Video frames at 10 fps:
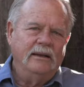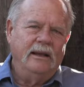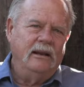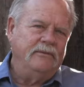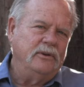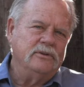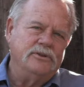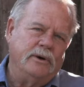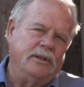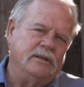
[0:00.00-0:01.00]
And if you
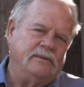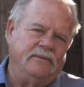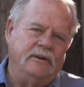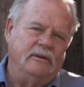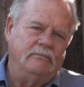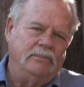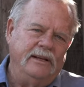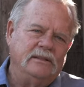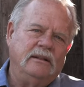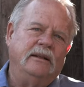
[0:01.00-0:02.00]
enjoyed this film,
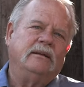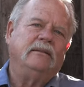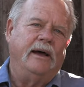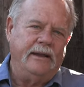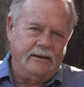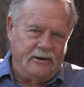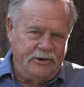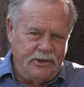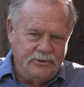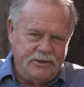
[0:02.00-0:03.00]
please click like
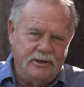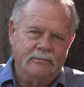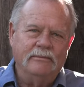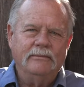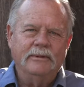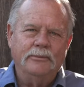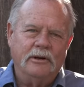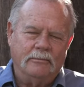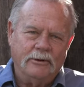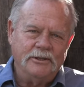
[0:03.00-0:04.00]
on YouTube. We
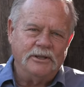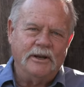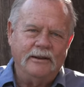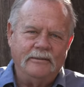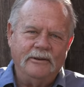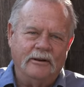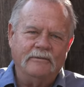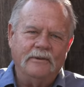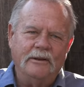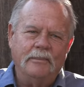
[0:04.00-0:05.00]
would appreciate your
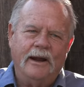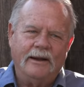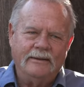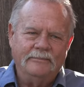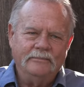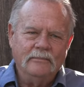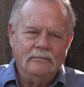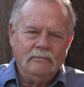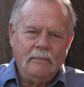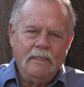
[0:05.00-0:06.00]
feedback.
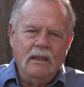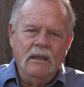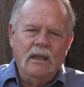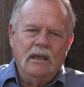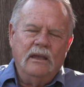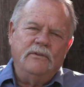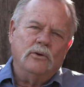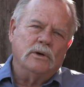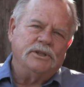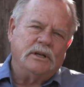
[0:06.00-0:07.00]
If
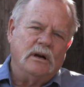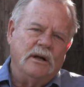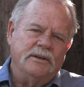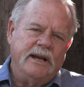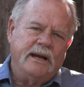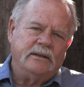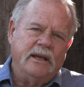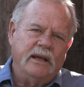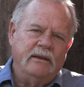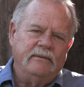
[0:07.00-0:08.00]
you wish to contact
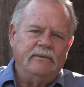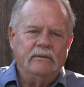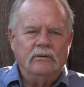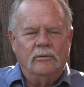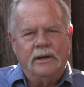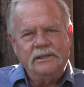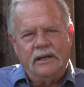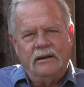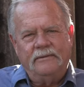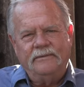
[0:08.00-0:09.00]
Dave or
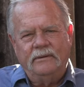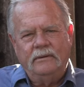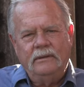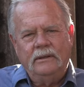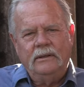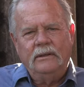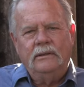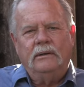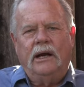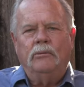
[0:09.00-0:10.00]
myself,
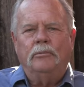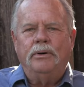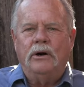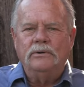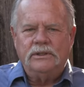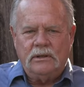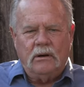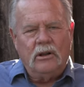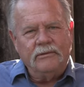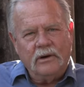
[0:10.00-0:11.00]
I will post
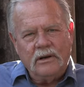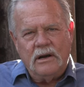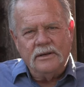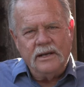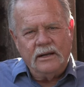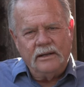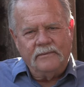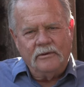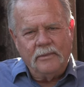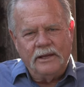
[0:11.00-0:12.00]
all of our contact
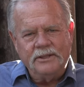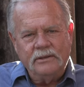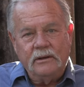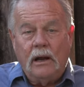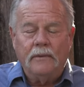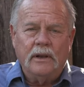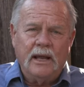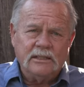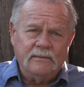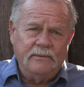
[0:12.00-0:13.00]
information on the
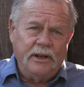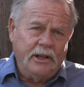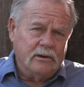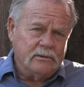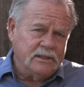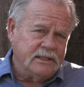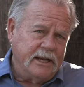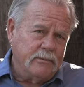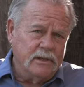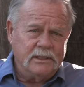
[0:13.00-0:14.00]
next video
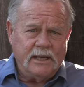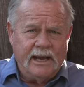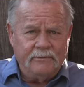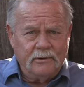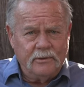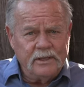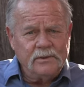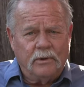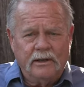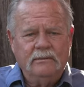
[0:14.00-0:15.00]
sequence after
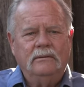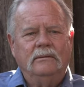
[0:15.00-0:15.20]
this one.